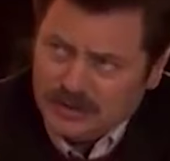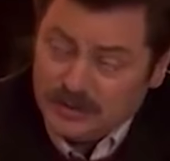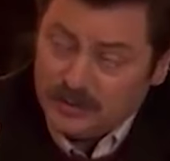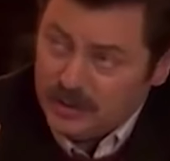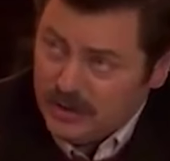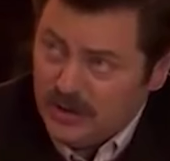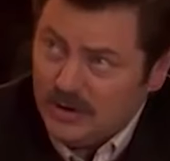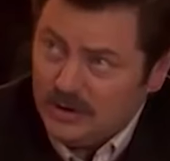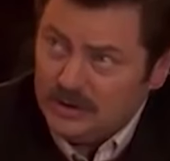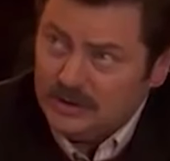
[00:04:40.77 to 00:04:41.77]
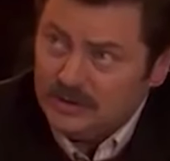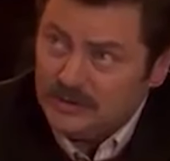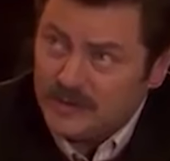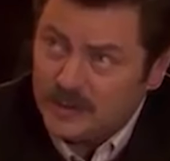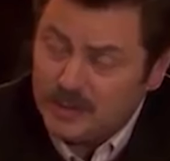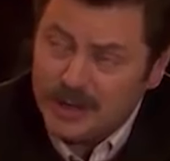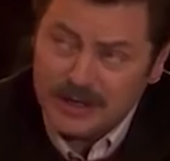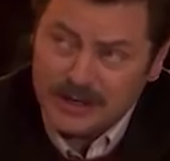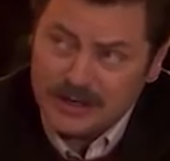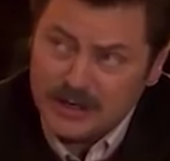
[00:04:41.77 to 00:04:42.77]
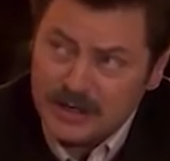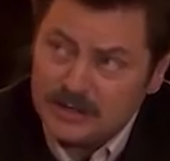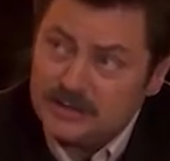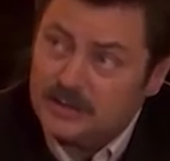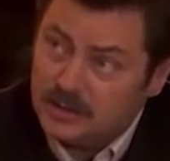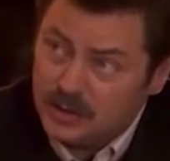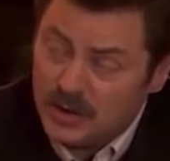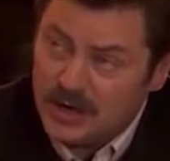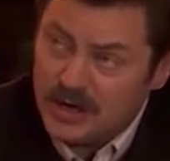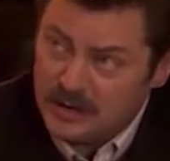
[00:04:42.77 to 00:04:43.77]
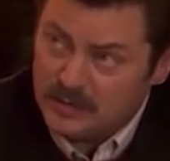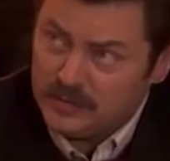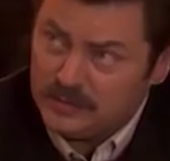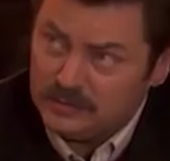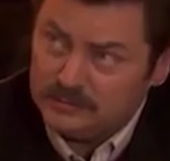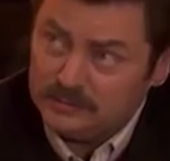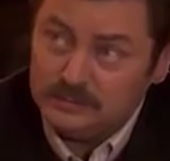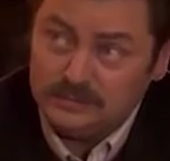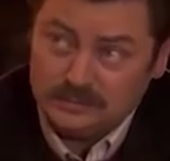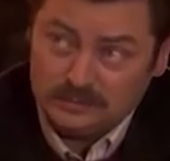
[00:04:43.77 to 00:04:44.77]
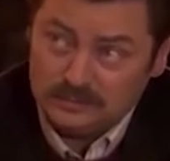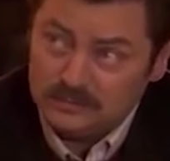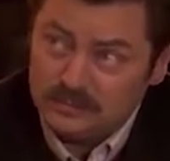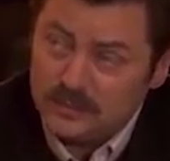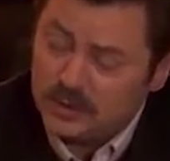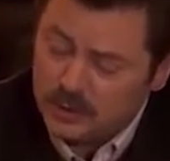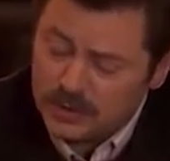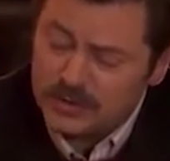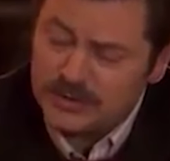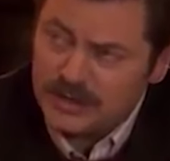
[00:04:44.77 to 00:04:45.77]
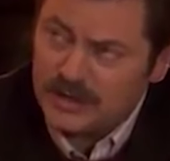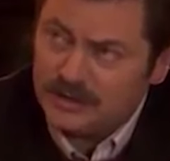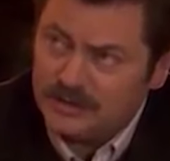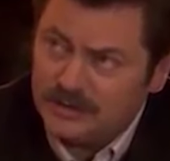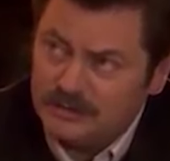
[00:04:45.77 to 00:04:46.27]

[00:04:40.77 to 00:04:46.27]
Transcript: Give me all the bacon and eggs you have. Do you understand?